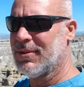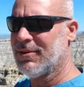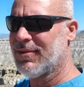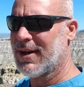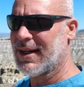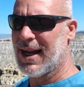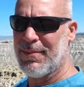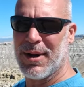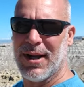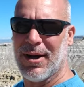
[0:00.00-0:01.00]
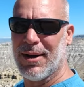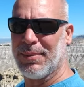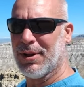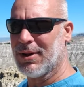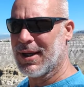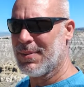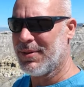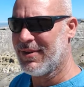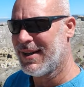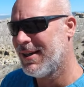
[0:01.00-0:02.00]
You'll find out. I'm going to upload a
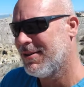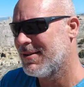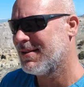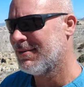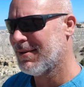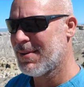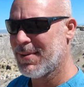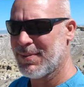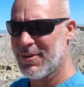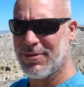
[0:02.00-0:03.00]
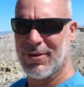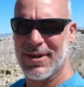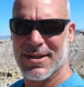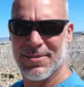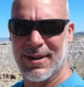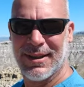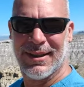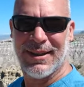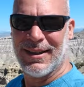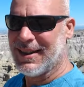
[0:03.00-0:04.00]
couple videos right before this one
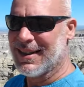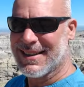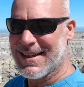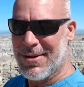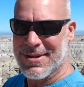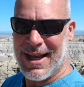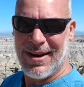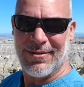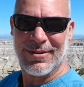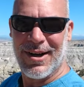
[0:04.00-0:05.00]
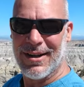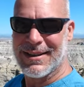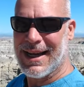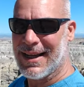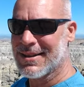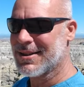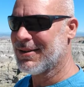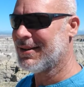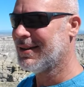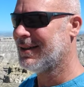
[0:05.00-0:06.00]
because I was out of contact, so
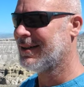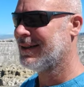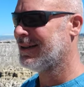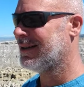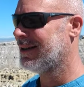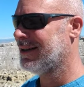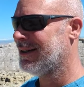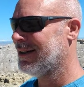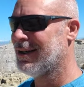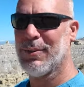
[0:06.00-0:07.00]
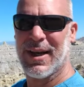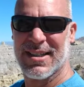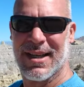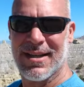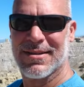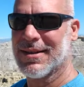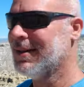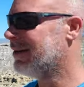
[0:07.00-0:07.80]
it'll make sense.